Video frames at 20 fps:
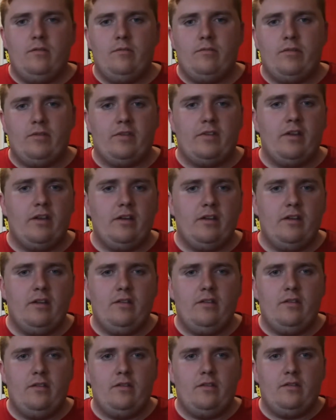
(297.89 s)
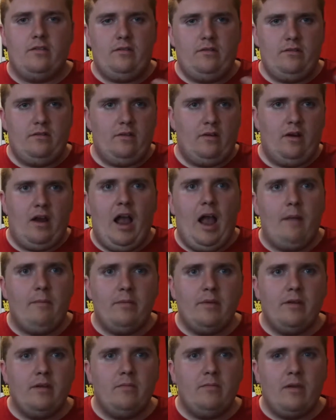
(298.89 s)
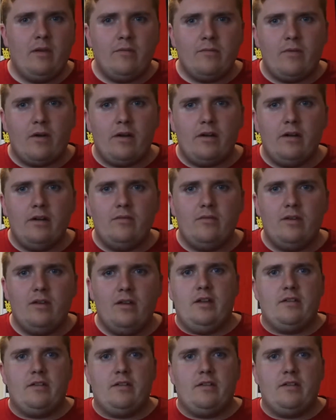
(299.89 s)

proceedings are happening in front of.